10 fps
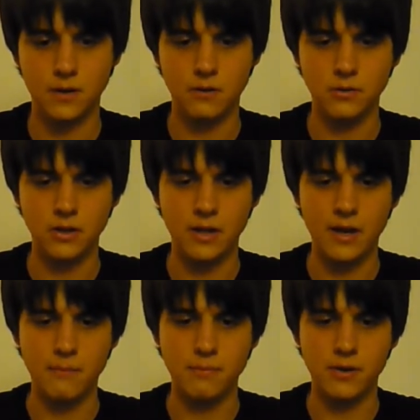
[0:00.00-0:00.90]
I want to get
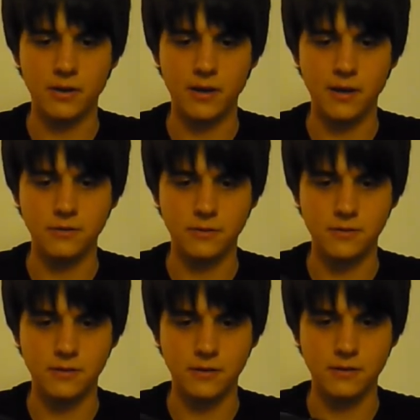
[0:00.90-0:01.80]
a big head in this
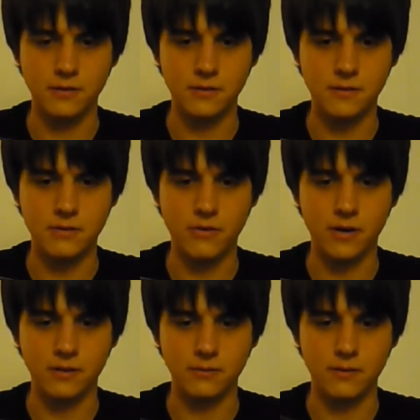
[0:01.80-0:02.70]
thing and see if I
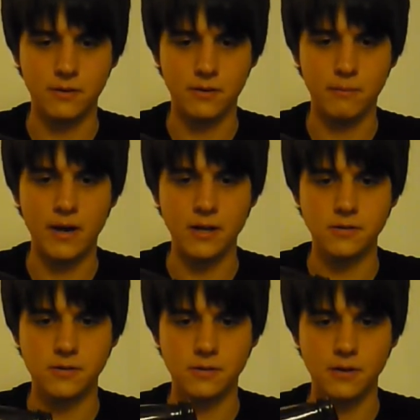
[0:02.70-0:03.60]
can manage.
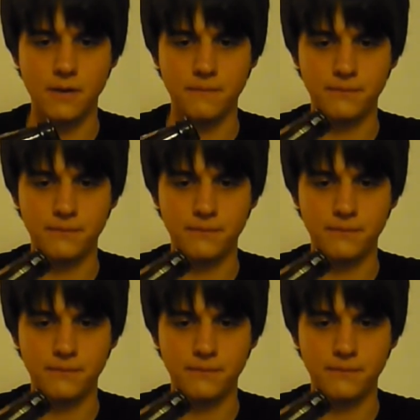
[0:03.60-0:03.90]
Yep.